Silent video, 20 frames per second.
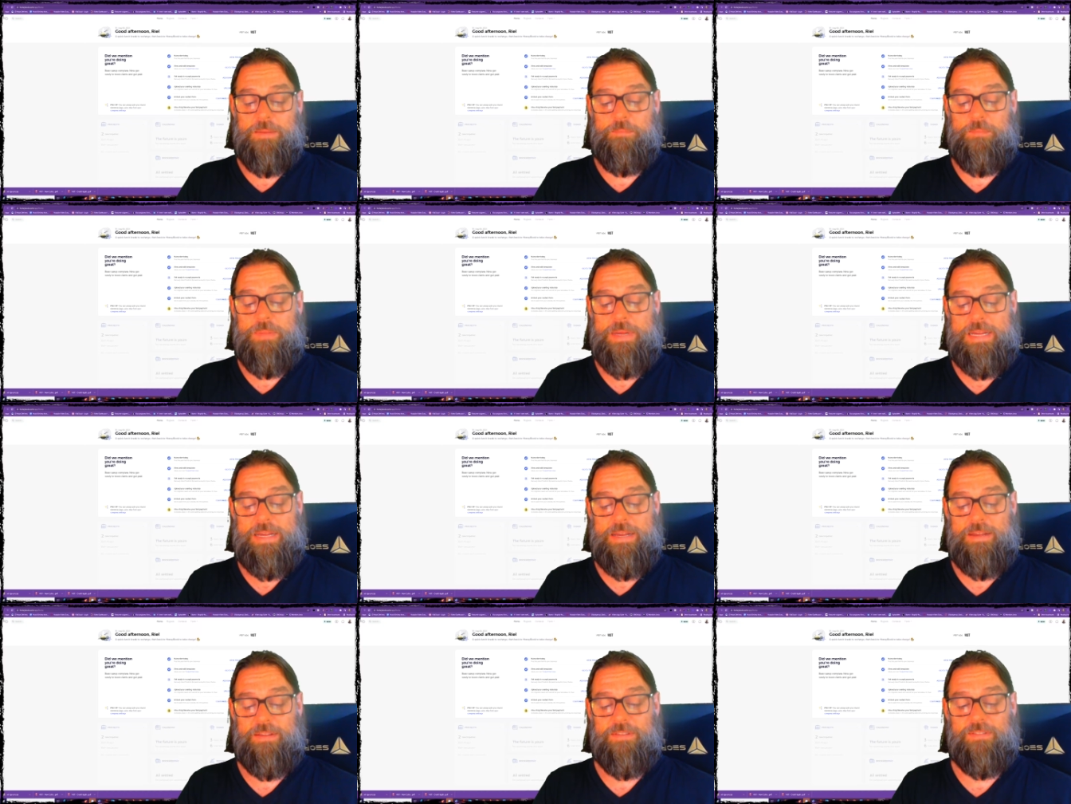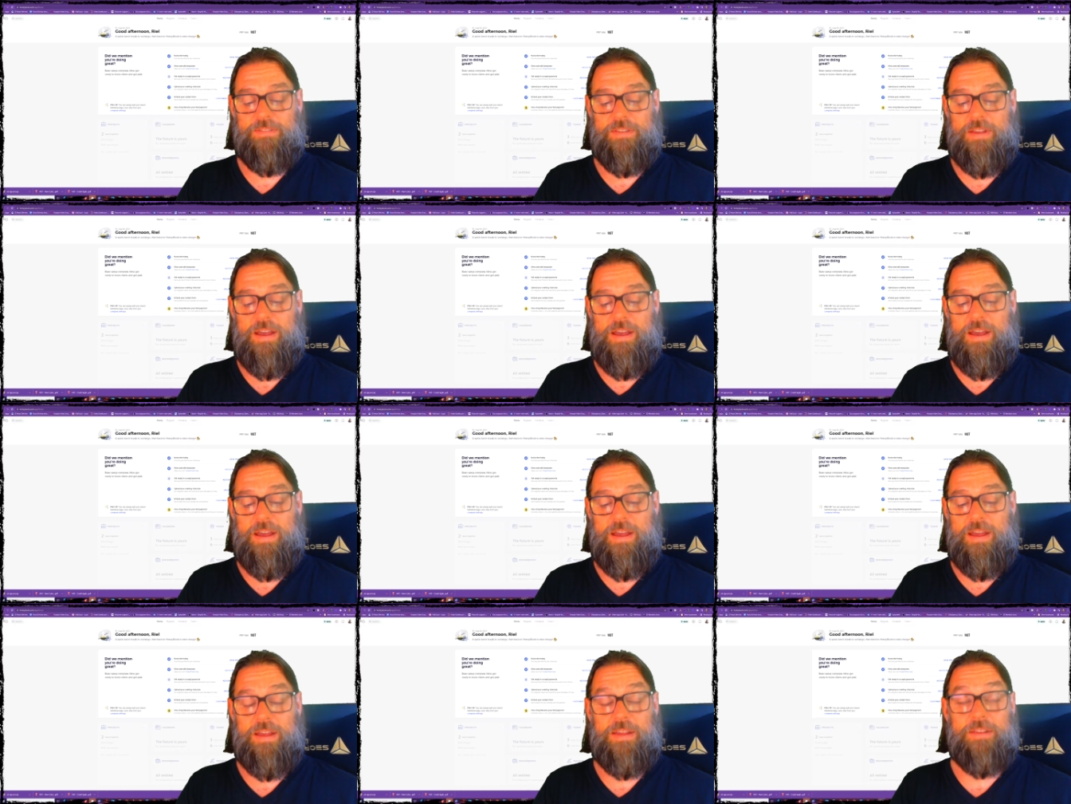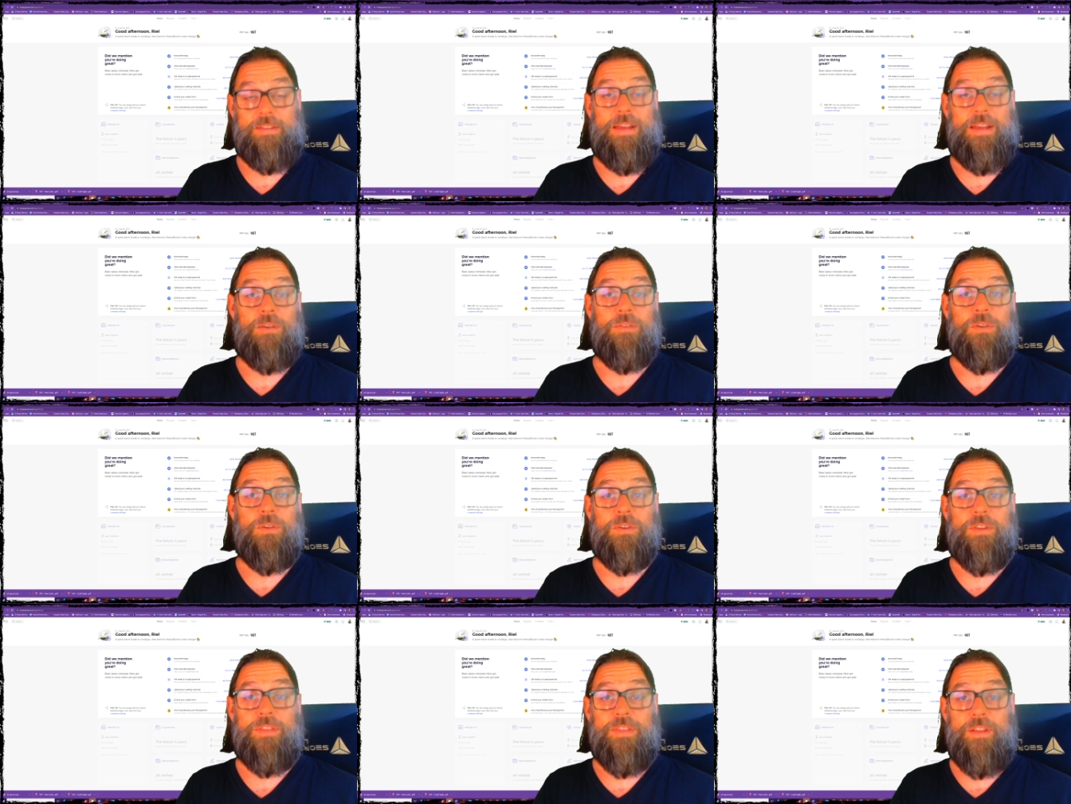because I
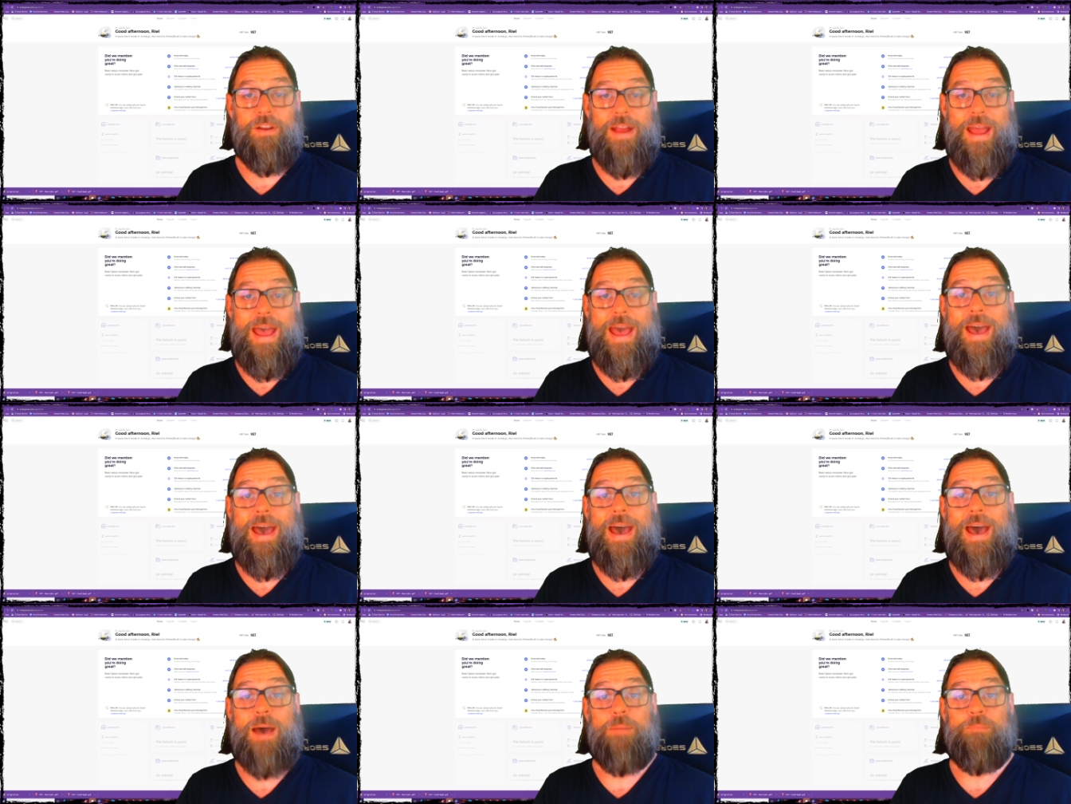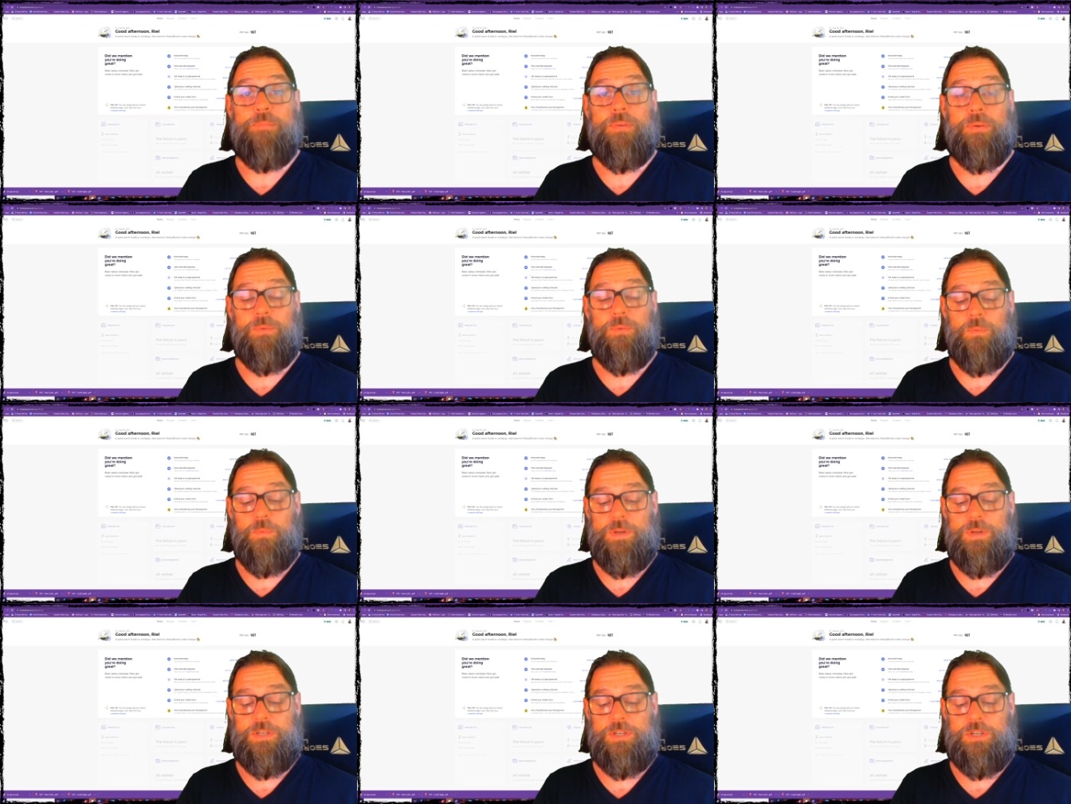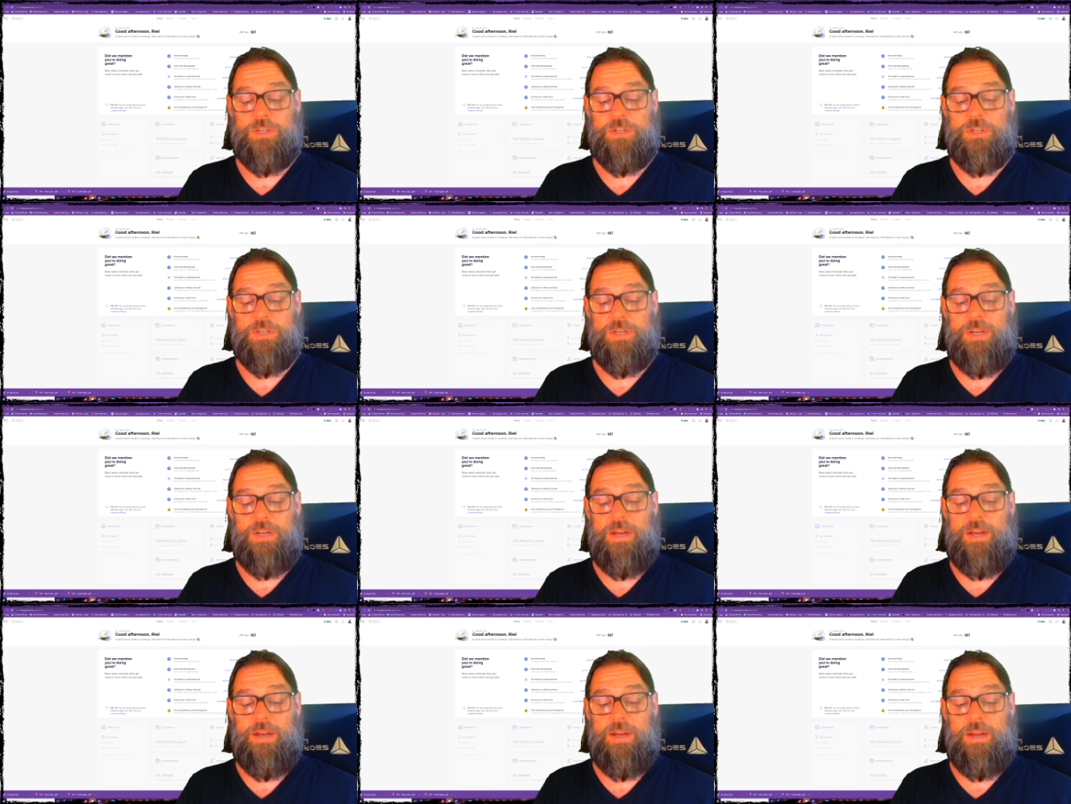downloaded their app, which
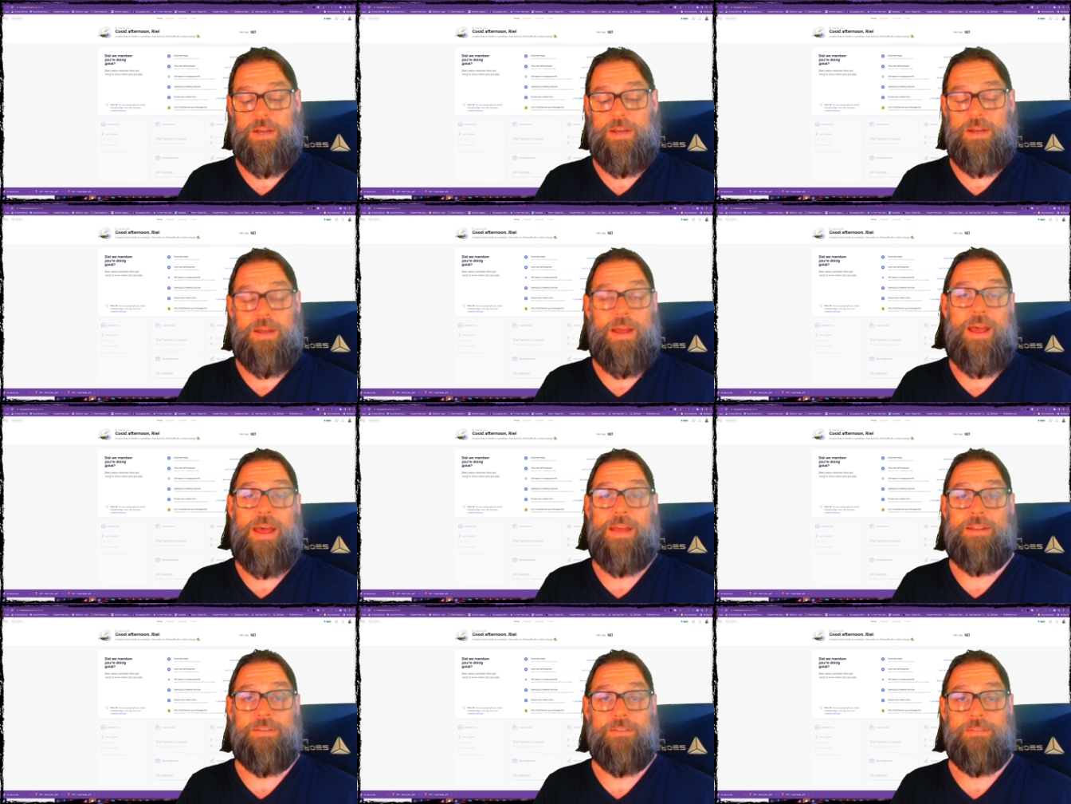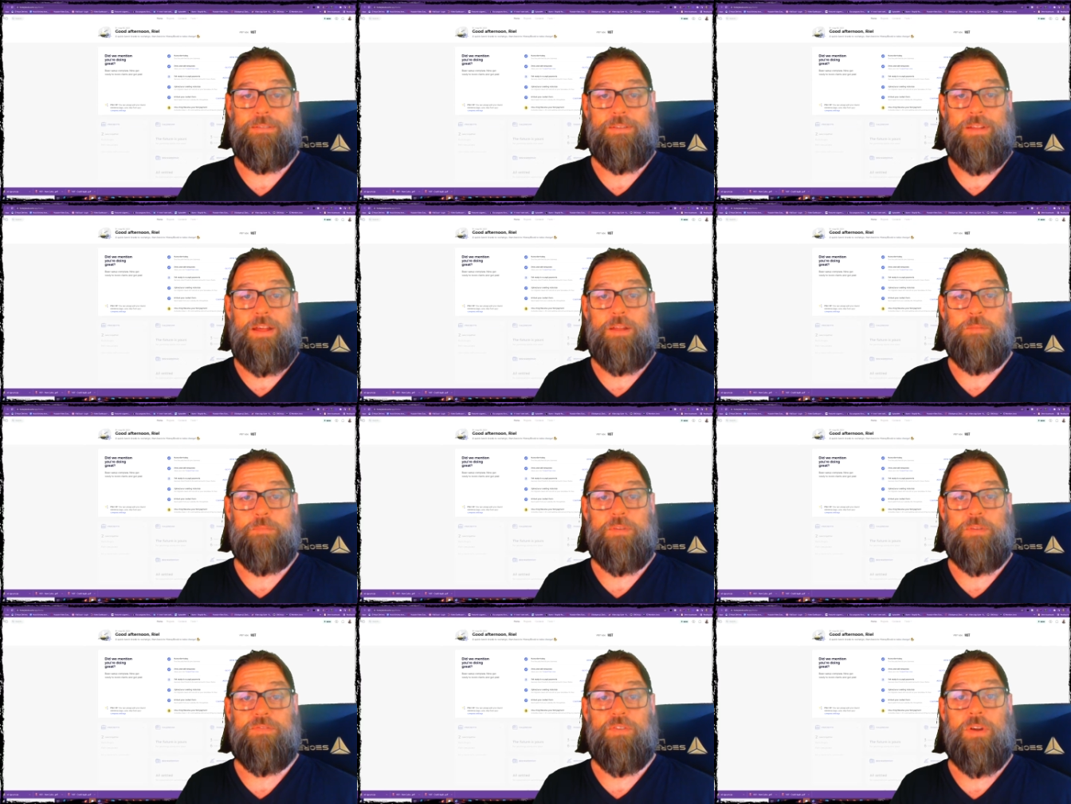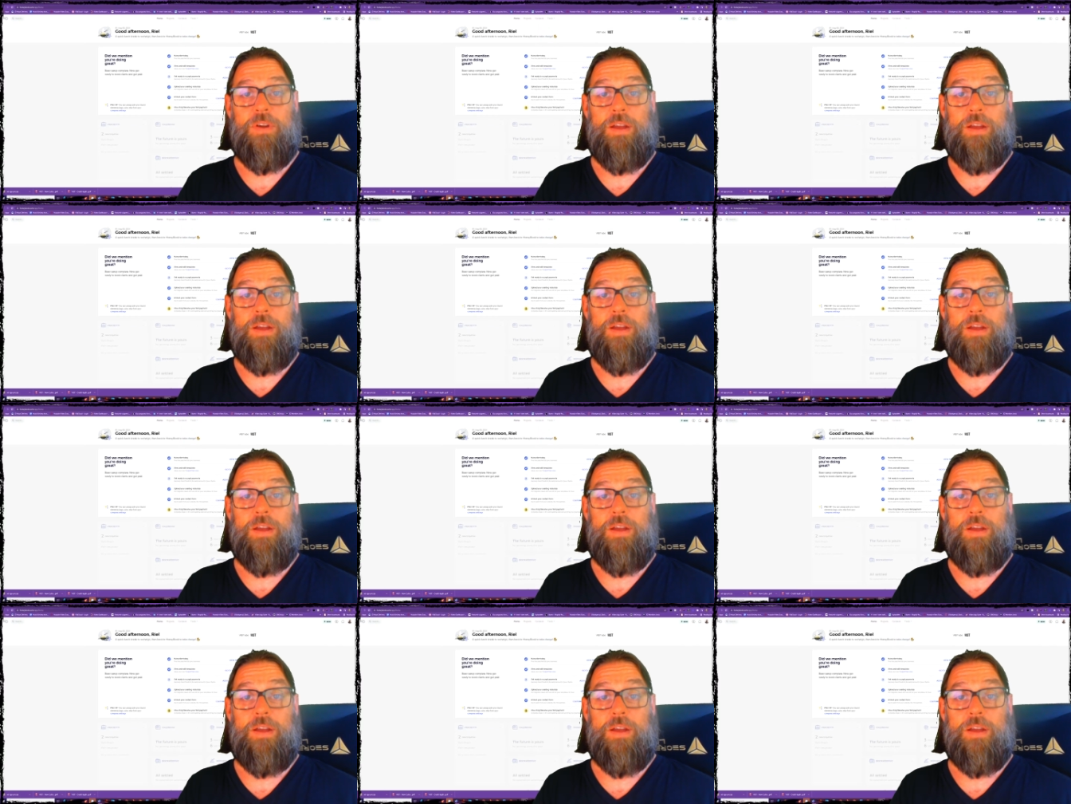uh, I hadn't done before.